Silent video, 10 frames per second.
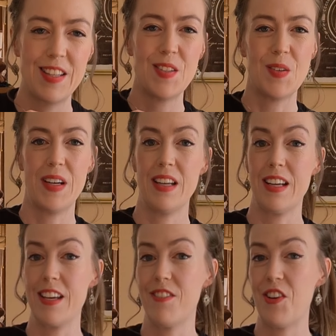So, and then
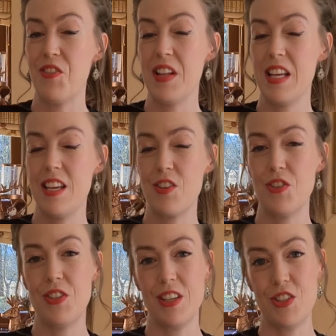give it a really
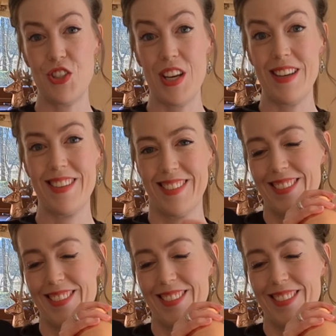good shake.